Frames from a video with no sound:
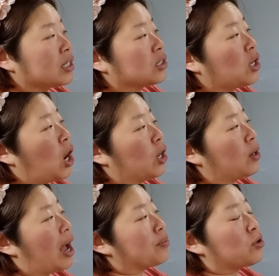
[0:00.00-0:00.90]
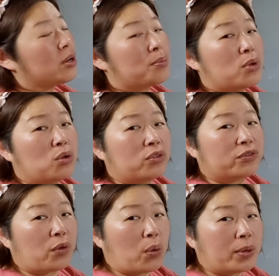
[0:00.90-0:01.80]
So I'm going to move
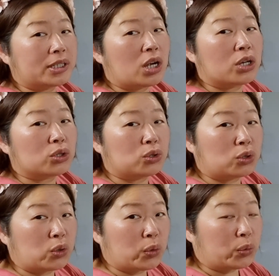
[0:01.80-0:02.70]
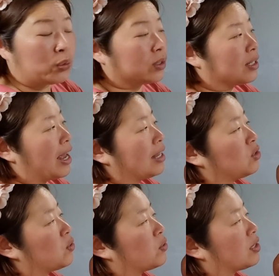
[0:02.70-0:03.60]
forward 2. Yeah,
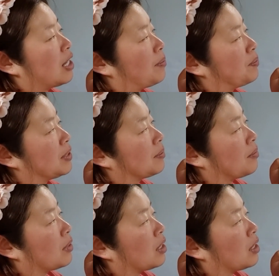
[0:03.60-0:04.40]
2 steps.